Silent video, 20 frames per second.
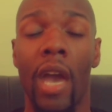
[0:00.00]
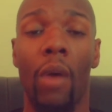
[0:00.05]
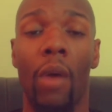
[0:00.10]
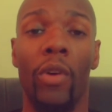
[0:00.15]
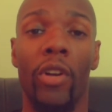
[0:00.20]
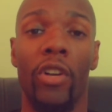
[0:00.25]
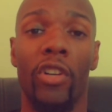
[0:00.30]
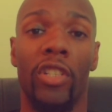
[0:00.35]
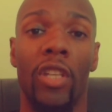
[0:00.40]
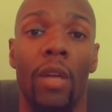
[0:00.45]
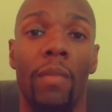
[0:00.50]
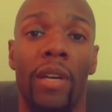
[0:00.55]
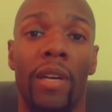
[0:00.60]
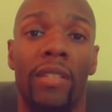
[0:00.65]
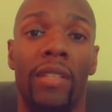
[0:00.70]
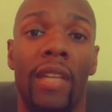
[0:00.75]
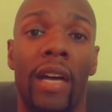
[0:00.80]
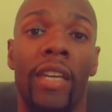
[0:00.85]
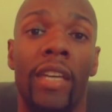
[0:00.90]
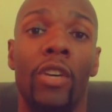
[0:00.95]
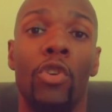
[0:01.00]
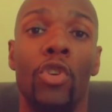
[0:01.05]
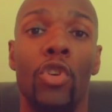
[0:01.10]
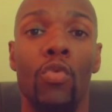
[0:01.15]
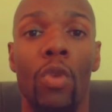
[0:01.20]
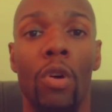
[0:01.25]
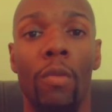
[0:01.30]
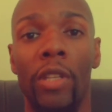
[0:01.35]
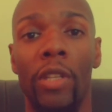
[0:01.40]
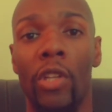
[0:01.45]
and when your stomach is not healed,
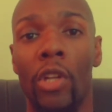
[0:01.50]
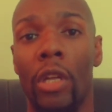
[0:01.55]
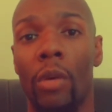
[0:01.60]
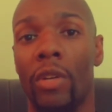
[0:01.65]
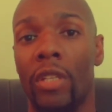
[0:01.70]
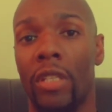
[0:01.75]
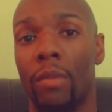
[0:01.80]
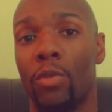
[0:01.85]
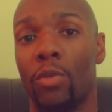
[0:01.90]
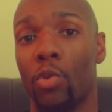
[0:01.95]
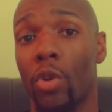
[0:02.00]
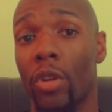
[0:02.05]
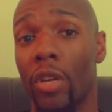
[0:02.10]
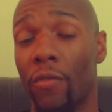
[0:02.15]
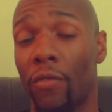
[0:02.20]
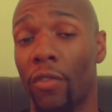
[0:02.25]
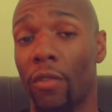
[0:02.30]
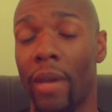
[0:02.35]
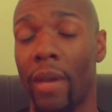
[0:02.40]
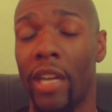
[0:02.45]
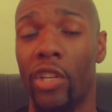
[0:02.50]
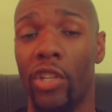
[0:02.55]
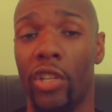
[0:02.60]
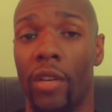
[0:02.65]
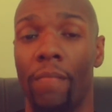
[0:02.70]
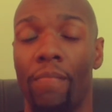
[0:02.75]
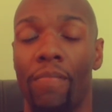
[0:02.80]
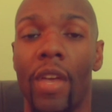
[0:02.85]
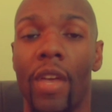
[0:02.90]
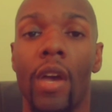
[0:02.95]
you will be dealing with some sort of
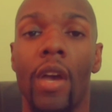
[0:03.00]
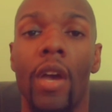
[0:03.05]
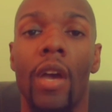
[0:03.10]
inflammation.